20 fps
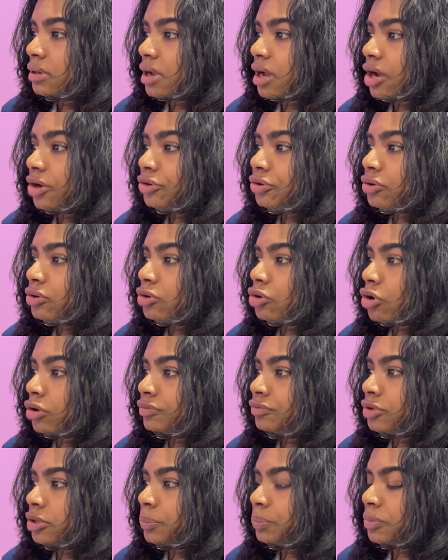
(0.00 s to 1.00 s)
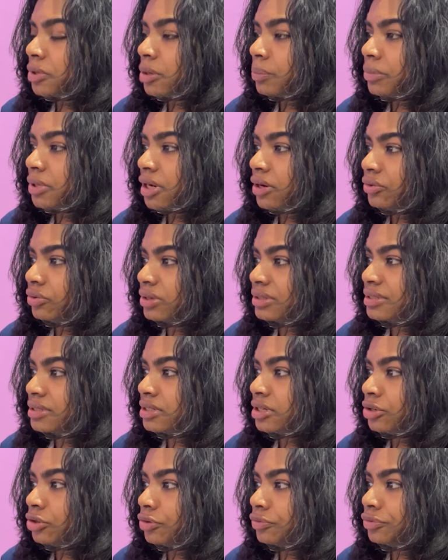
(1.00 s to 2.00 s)
Are you a lawful permanent
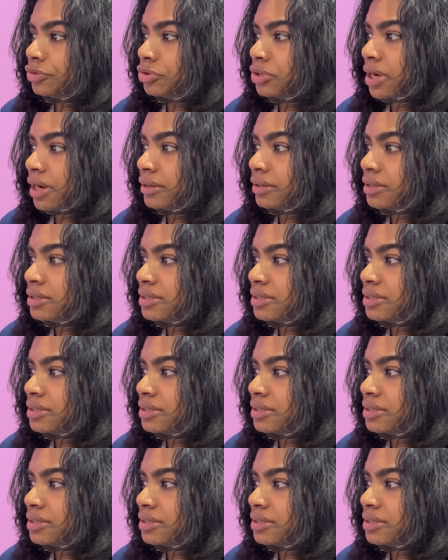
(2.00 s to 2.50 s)
resident of United